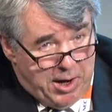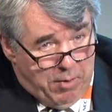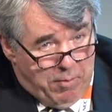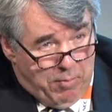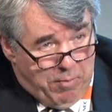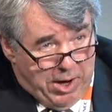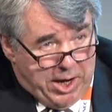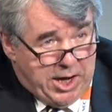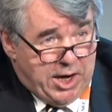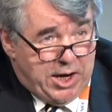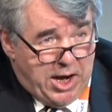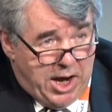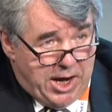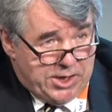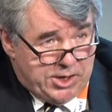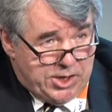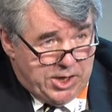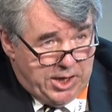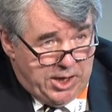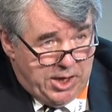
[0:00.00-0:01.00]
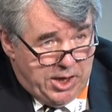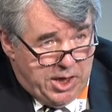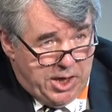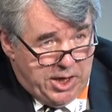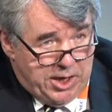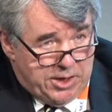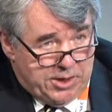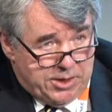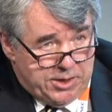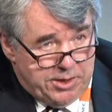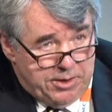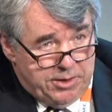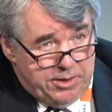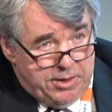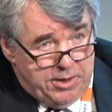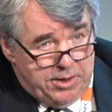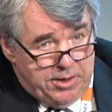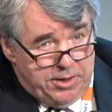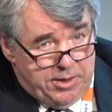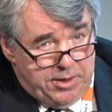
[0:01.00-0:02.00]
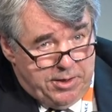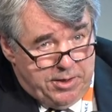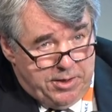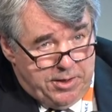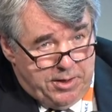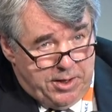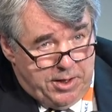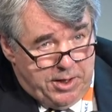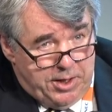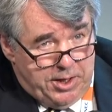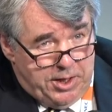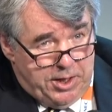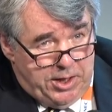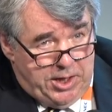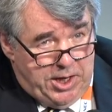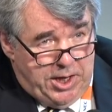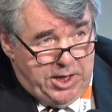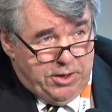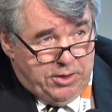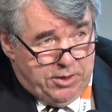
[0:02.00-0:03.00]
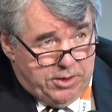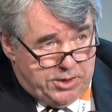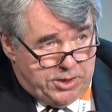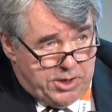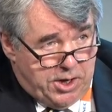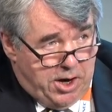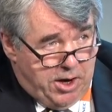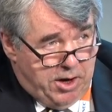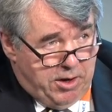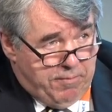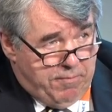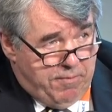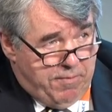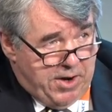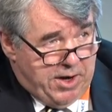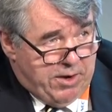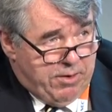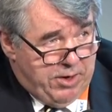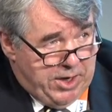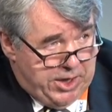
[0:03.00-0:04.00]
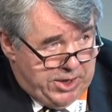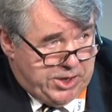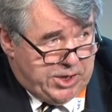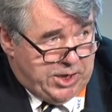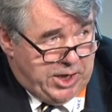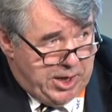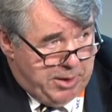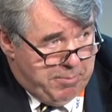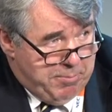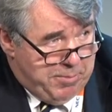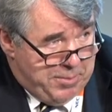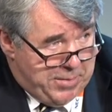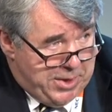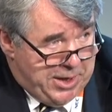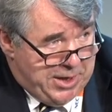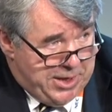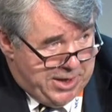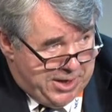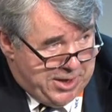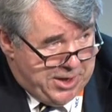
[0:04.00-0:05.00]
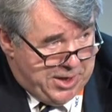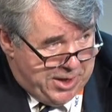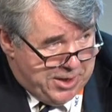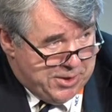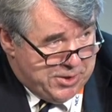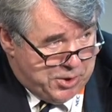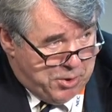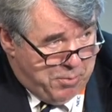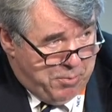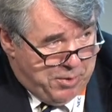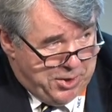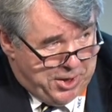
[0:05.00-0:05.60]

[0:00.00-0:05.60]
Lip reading: recognizing that yields are very slim in India, so we're